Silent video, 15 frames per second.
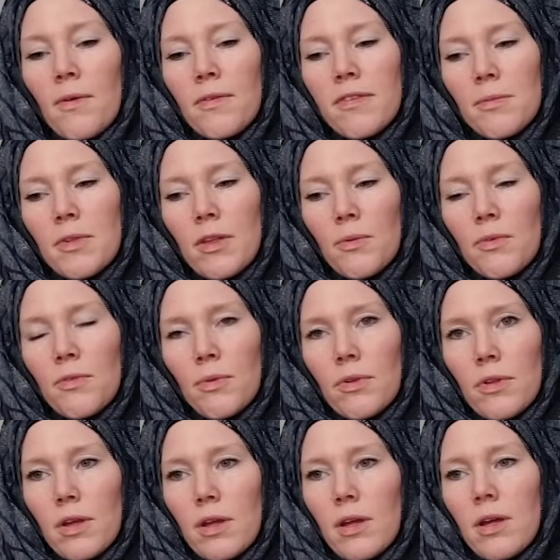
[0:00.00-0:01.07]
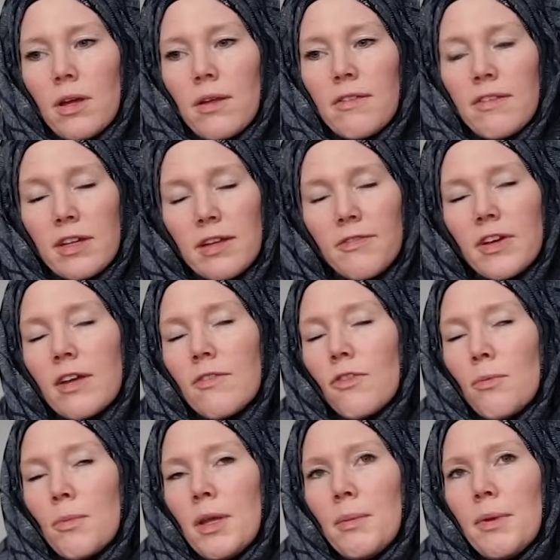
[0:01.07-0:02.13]
was something that was really significant
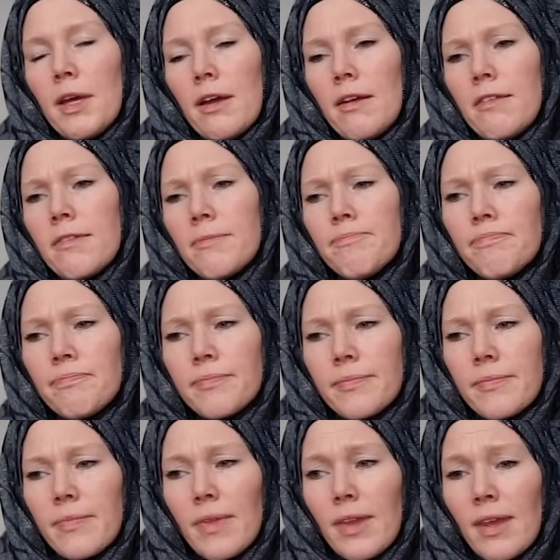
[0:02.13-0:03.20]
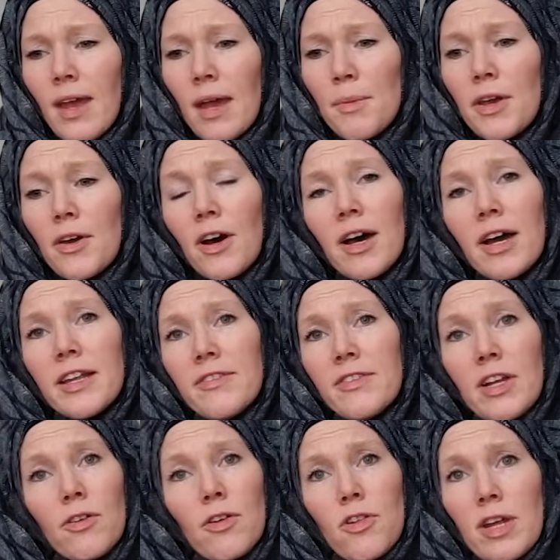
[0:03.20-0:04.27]
for me, because, I mean, God,
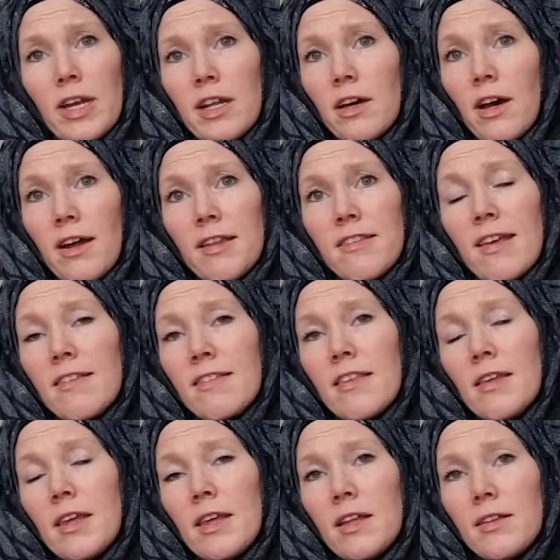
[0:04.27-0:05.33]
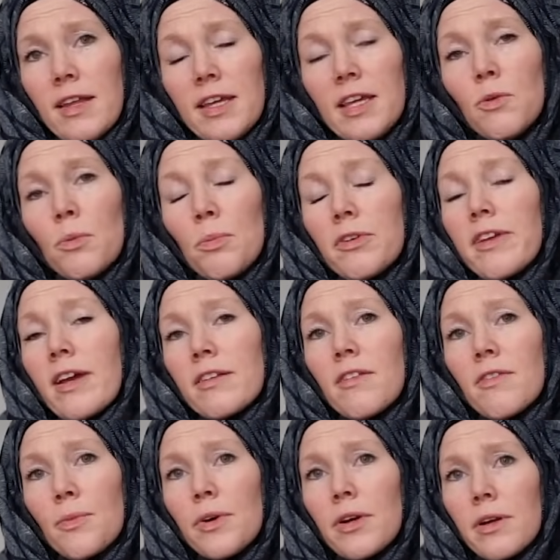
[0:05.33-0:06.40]
even in Christianity, God says he will protect
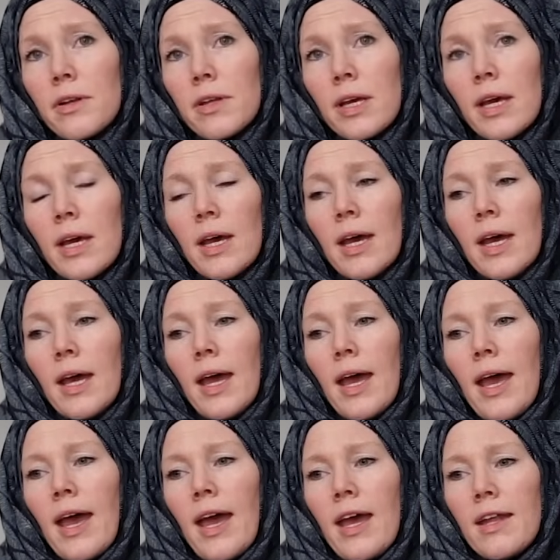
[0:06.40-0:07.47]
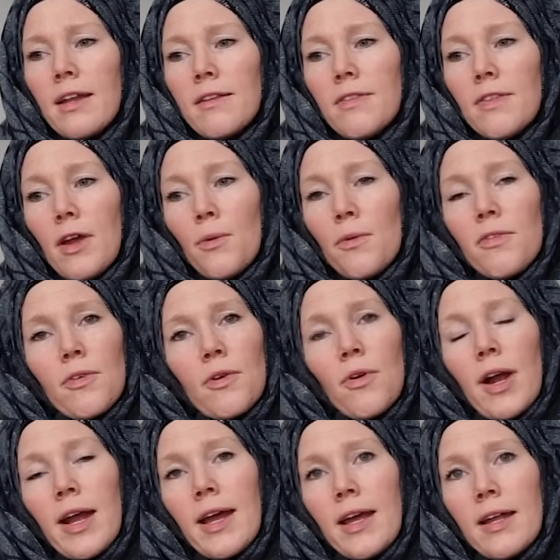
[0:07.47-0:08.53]
his word. And there was the
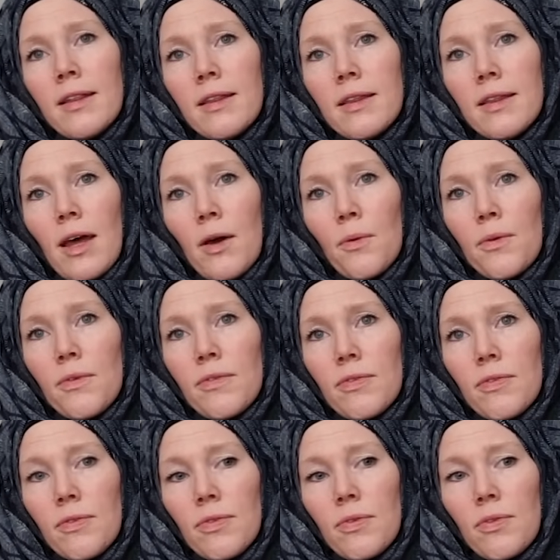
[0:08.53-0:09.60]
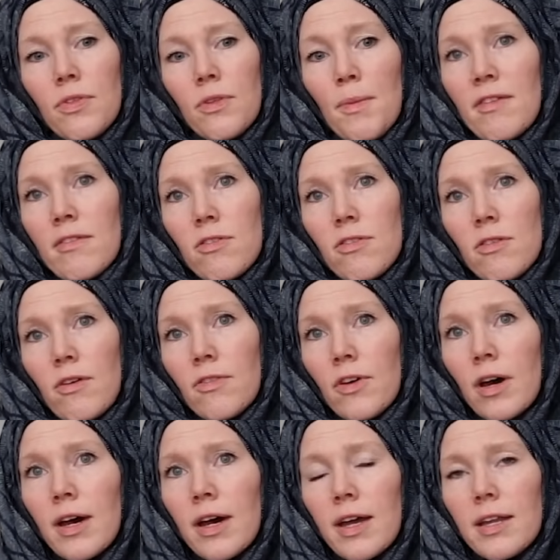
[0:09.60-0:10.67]
Quran, that was the message of
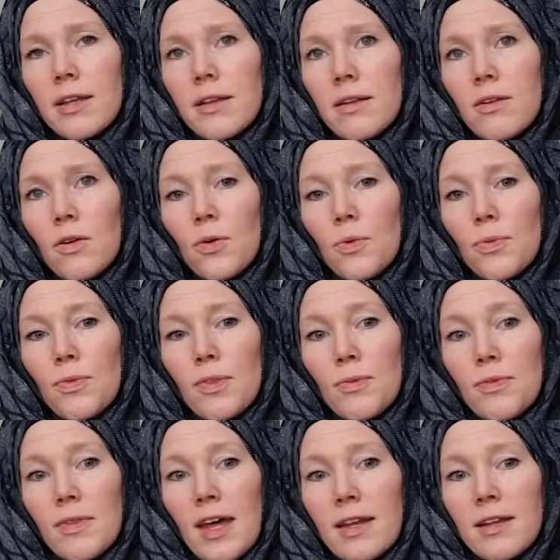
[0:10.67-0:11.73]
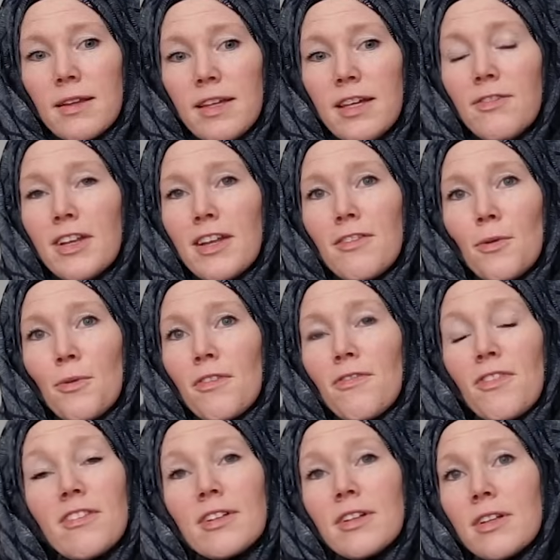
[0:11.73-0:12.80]
God, that even if it was
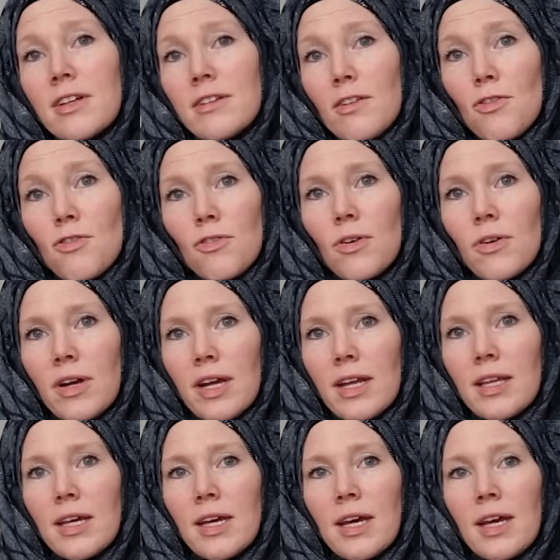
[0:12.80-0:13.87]
physically destroyed,